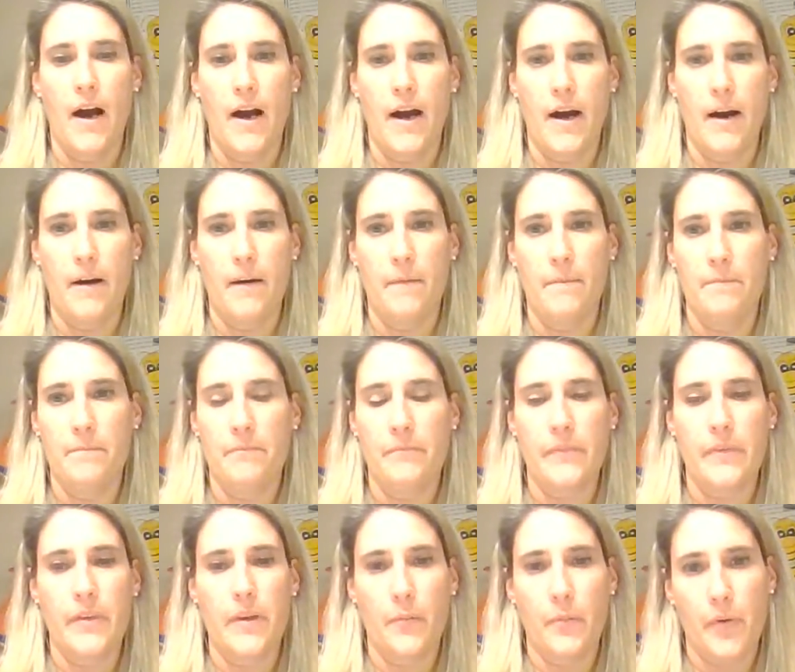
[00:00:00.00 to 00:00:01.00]
um,
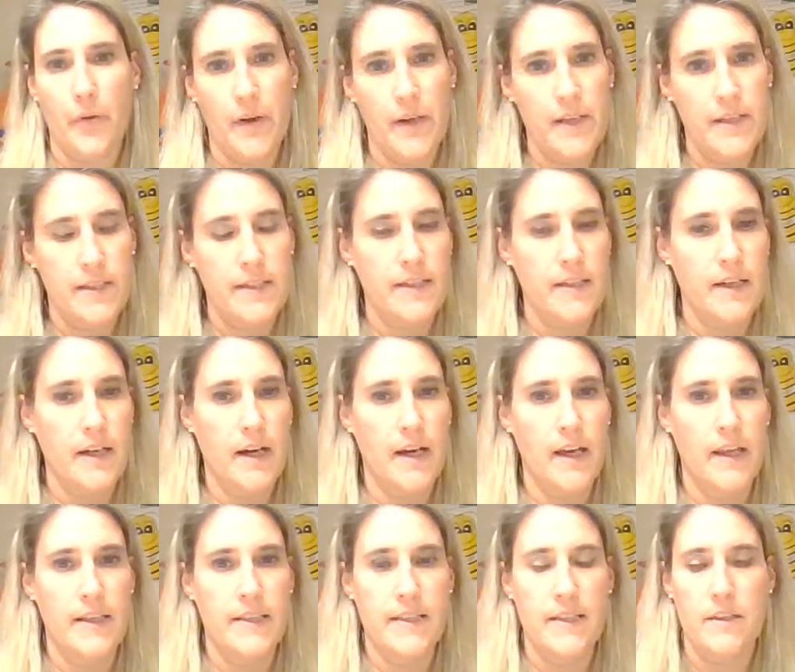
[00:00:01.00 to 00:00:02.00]
the priest,
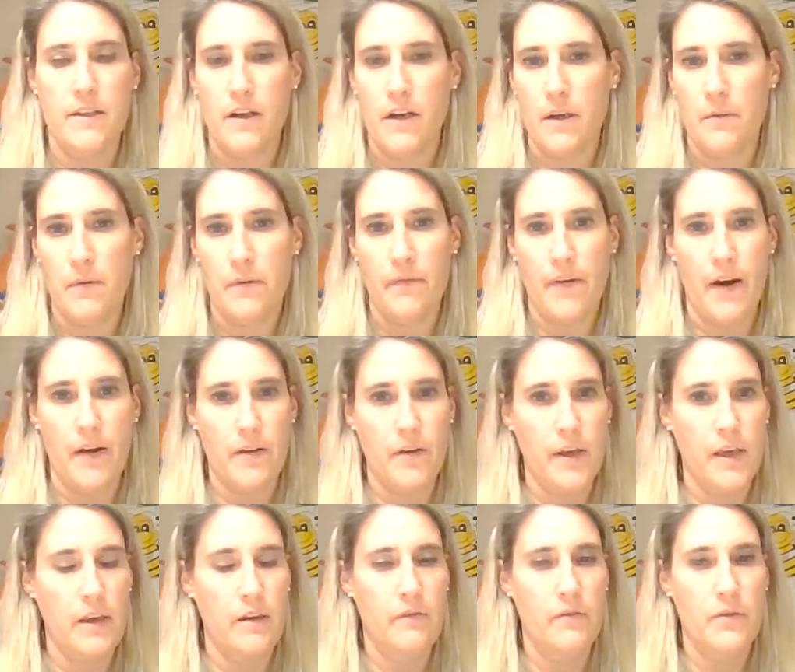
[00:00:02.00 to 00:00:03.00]
it's either going to be Father
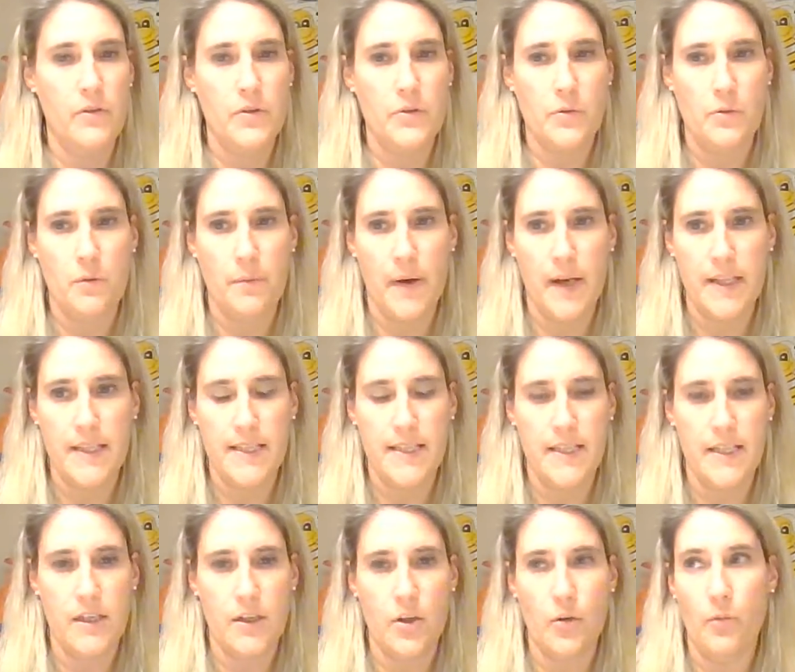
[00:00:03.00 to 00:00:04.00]
Evers or
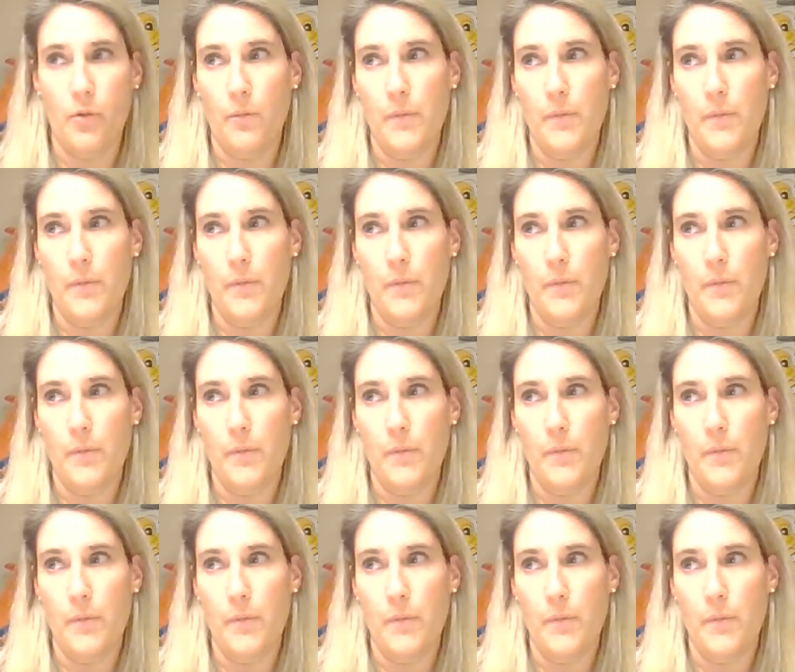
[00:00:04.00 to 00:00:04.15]
Monsignor,